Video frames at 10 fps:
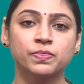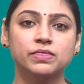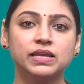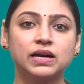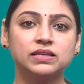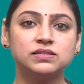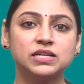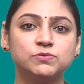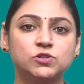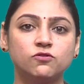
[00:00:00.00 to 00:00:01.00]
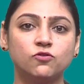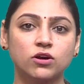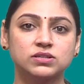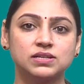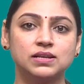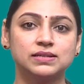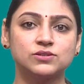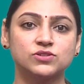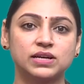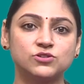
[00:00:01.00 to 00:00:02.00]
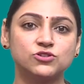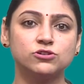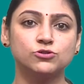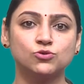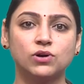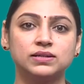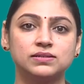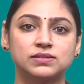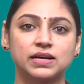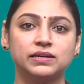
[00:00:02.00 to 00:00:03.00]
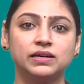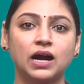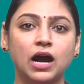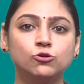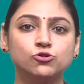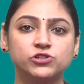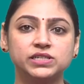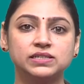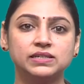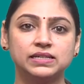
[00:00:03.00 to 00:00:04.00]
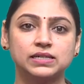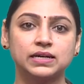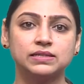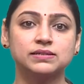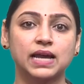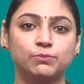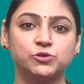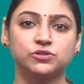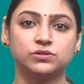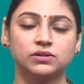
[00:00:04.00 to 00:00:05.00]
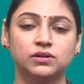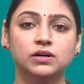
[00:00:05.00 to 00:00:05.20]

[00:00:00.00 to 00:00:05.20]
The concept of voxel is central to understanding how 3D data is captured,